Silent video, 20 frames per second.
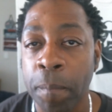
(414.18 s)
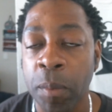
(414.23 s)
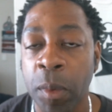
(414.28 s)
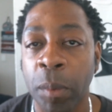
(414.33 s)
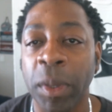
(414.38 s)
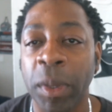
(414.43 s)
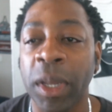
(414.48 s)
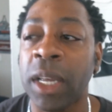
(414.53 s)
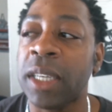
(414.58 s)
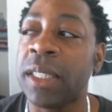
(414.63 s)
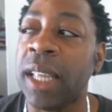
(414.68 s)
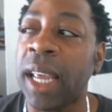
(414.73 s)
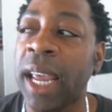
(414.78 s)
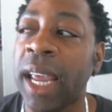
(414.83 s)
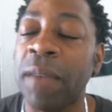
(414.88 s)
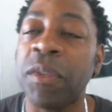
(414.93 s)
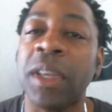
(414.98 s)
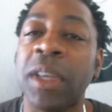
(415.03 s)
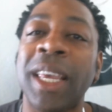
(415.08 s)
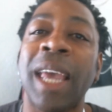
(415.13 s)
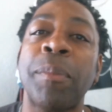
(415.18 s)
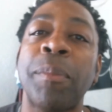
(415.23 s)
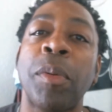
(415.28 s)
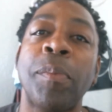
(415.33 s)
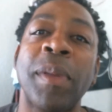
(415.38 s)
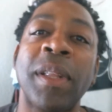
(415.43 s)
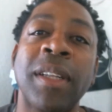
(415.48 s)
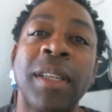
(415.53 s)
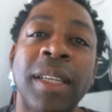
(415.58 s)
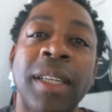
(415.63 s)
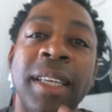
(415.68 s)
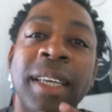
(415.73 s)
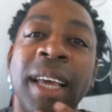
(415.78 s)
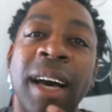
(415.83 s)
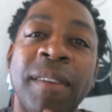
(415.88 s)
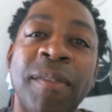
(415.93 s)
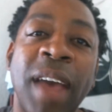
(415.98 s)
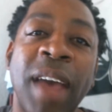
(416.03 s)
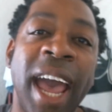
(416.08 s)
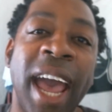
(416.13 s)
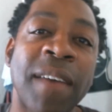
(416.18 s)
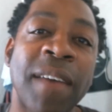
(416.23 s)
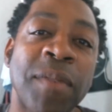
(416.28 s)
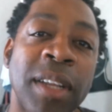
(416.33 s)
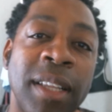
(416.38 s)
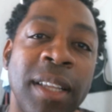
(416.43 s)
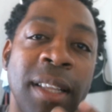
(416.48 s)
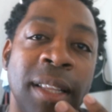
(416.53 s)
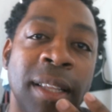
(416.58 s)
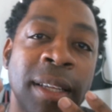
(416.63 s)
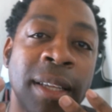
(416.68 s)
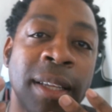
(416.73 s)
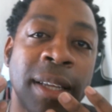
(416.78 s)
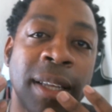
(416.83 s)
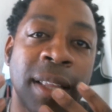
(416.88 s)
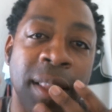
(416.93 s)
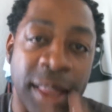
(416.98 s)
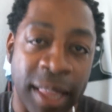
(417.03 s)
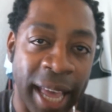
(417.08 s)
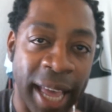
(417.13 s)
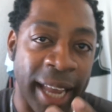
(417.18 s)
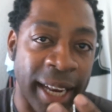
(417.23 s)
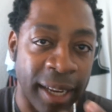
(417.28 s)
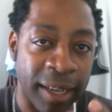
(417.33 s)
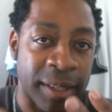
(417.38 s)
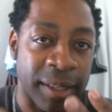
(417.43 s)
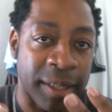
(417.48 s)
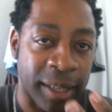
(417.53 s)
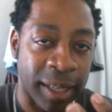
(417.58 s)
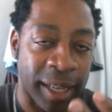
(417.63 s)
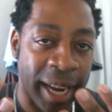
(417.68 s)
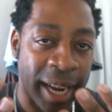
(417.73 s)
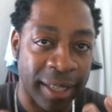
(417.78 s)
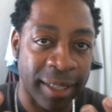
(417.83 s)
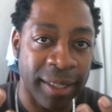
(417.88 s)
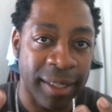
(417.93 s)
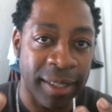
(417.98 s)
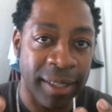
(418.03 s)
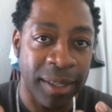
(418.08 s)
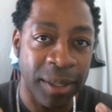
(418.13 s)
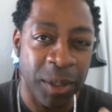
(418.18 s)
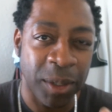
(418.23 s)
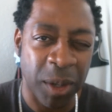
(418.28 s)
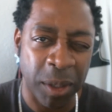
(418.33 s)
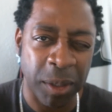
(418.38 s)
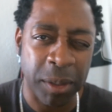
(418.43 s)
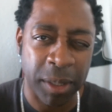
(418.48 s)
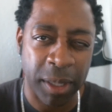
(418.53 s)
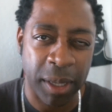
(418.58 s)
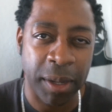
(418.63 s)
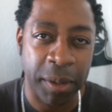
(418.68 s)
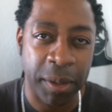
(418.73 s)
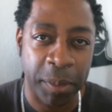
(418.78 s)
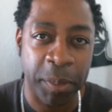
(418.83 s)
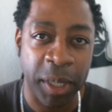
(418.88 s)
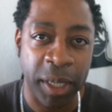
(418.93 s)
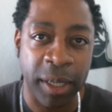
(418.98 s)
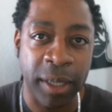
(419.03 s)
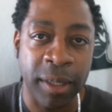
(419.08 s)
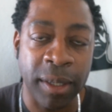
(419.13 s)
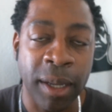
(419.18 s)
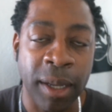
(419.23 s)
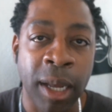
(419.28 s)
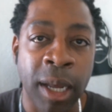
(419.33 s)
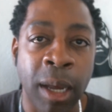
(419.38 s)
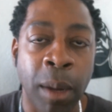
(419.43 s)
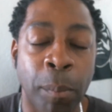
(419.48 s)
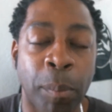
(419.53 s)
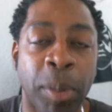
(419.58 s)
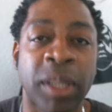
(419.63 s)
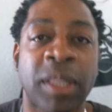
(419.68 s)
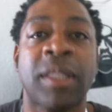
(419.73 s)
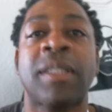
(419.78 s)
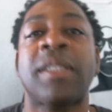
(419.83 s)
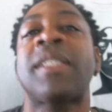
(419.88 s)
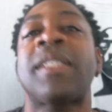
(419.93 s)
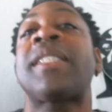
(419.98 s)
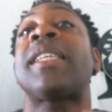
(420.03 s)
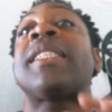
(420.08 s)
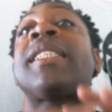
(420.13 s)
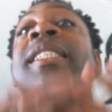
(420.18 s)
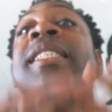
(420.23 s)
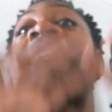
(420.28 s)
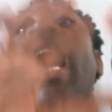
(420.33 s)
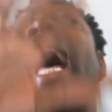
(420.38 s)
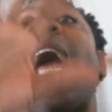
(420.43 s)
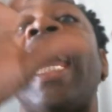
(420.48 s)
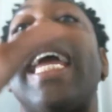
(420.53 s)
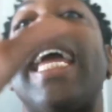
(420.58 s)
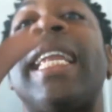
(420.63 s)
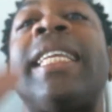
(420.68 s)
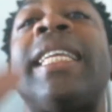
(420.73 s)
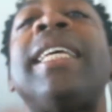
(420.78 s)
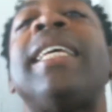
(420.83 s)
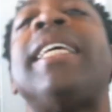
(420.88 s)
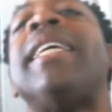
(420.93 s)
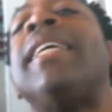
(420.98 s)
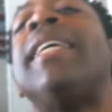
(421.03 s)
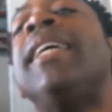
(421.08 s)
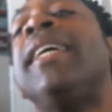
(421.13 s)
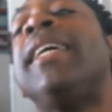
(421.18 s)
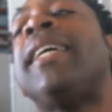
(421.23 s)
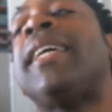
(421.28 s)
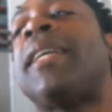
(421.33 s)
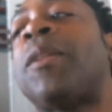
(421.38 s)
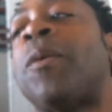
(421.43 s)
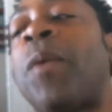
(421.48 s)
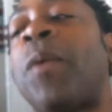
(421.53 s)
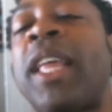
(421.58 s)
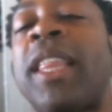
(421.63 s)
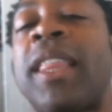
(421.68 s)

because they have the capability of having that intellect. You understand what I mean? But society and the way